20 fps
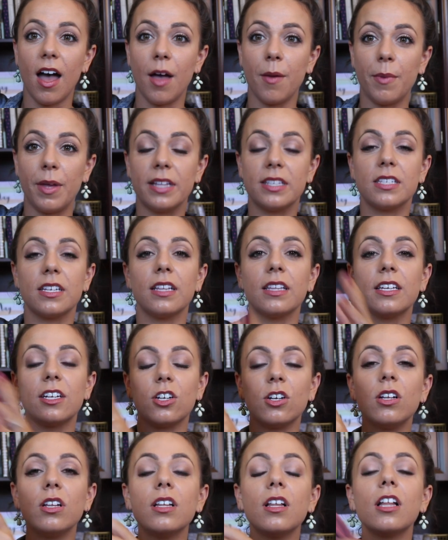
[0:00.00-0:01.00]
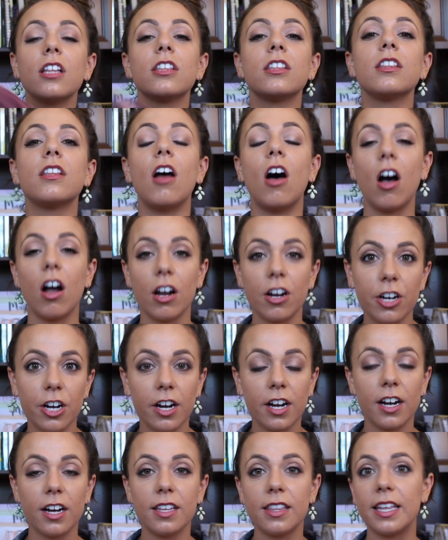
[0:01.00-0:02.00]
Um, it's a little
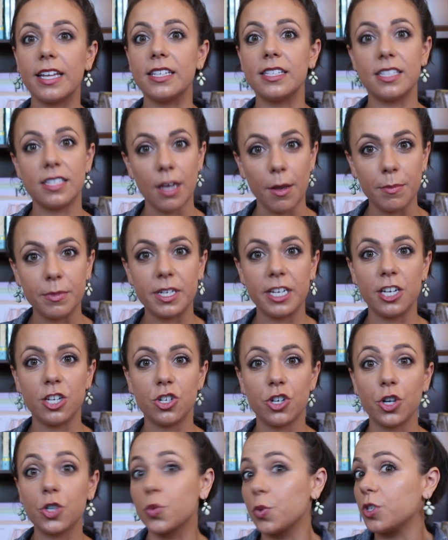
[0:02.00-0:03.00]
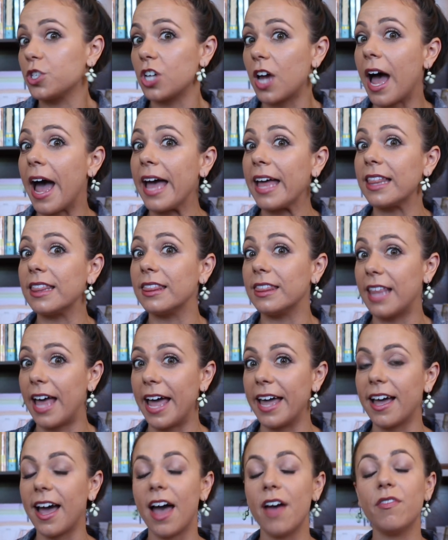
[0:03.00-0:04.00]
longer than some t-shirts, which I
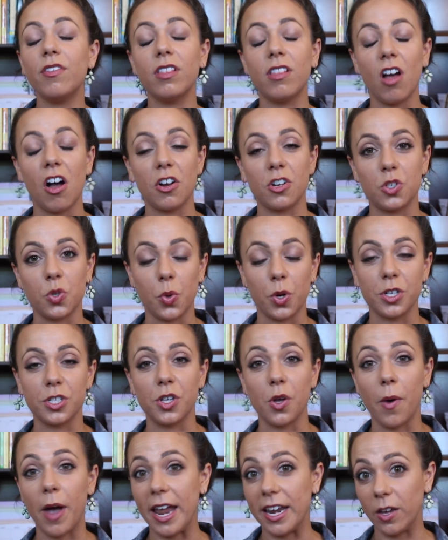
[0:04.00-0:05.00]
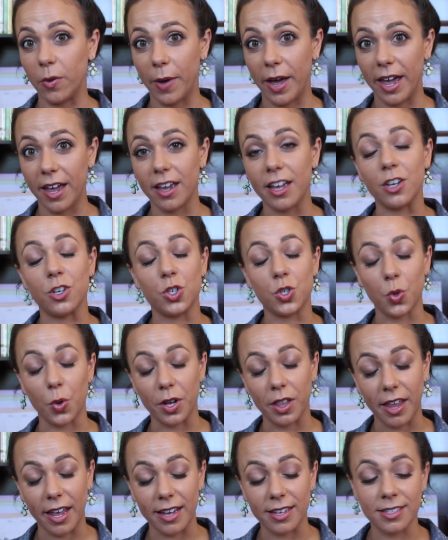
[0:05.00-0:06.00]
like. I have a long torso anyway and
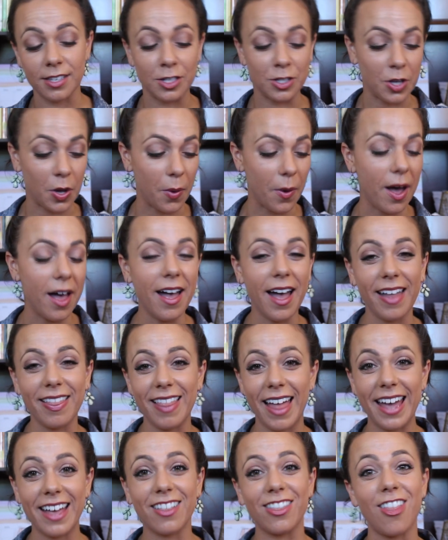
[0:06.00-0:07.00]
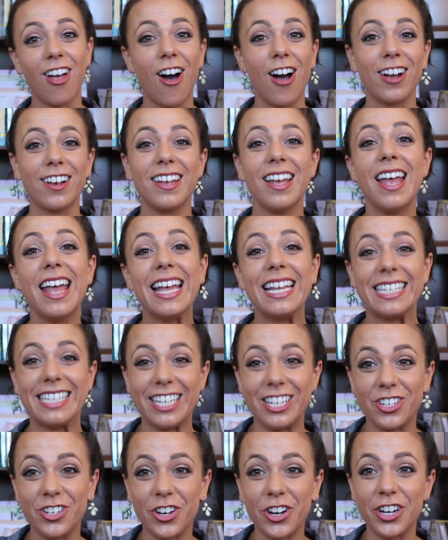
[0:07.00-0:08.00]
short legs, so I like long
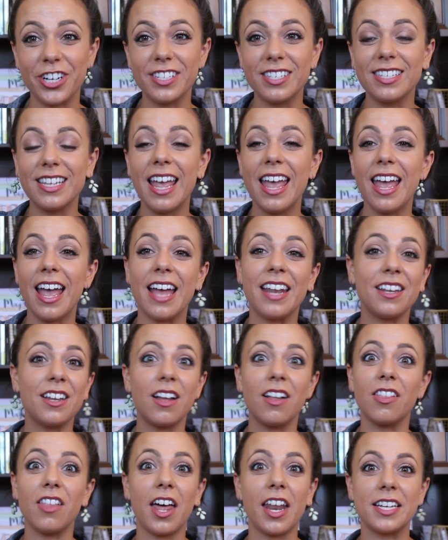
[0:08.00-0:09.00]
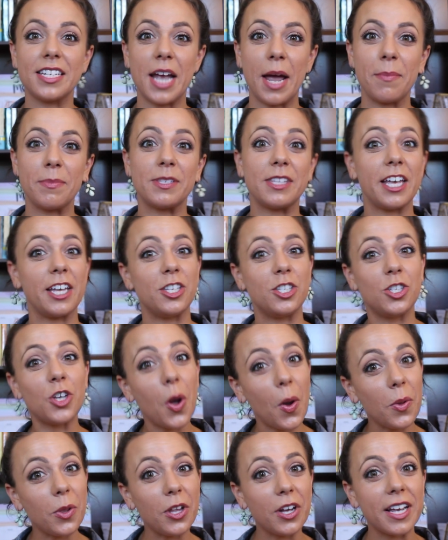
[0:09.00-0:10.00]
t-shirts, and a lot of times they
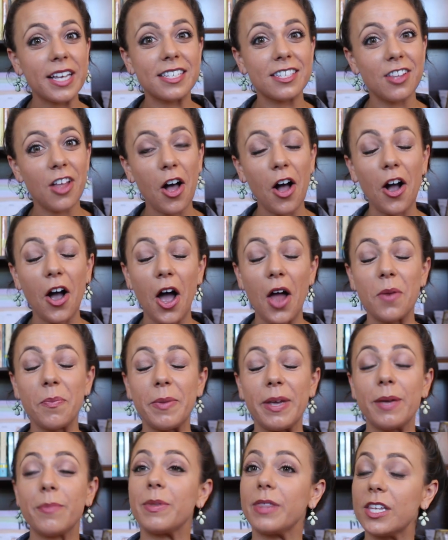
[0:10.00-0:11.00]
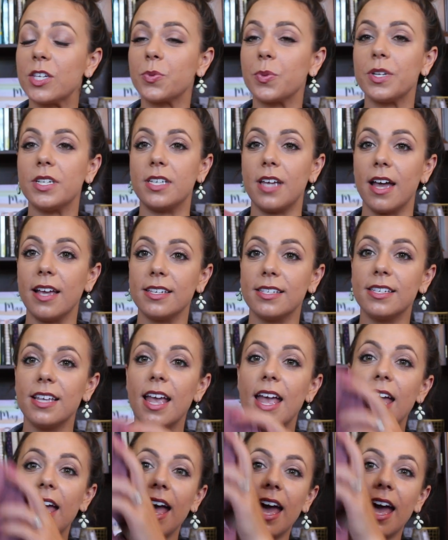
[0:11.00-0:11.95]
don't look as long on me, but this one does.